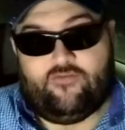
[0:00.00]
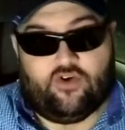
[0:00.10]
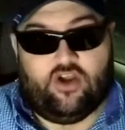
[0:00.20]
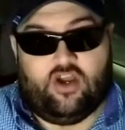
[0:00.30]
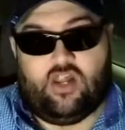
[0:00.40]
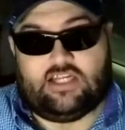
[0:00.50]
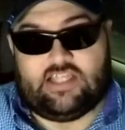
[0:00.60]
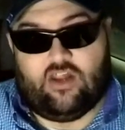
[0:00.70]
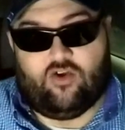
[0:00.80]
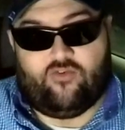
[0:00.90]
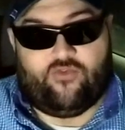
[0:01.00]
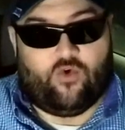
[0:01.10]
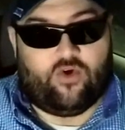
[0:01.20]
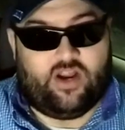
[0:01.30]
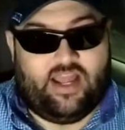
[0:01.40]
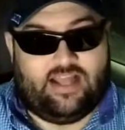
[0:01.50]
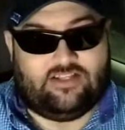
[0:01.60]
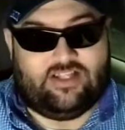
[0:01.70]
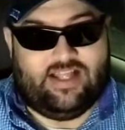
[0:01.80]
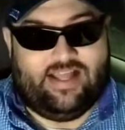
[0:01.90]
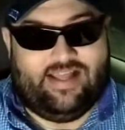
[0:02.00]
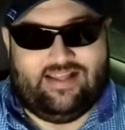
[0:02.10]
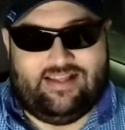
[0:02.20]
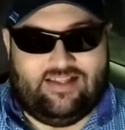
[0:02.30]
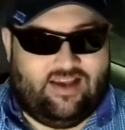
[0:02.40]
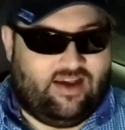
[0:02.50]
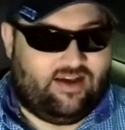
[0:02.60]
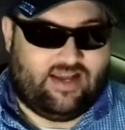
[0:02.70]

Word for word: for an unlocked Stylo four, and that's and uh,